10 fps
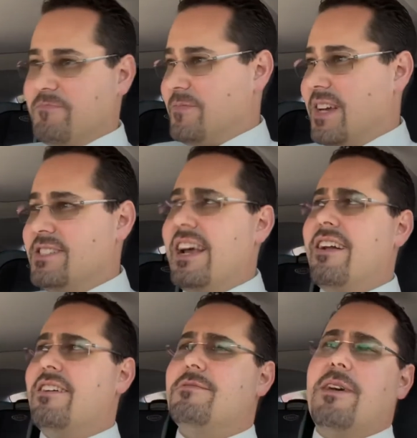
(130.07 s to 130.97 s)
Shout
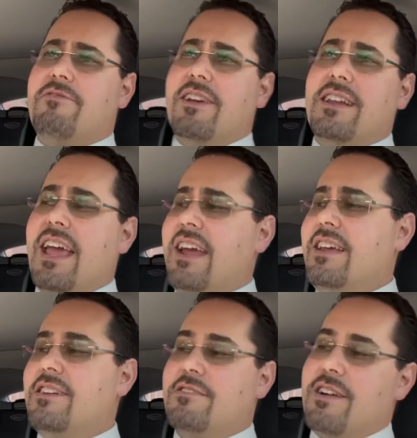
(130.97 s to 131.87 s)
out to my friend Katie, who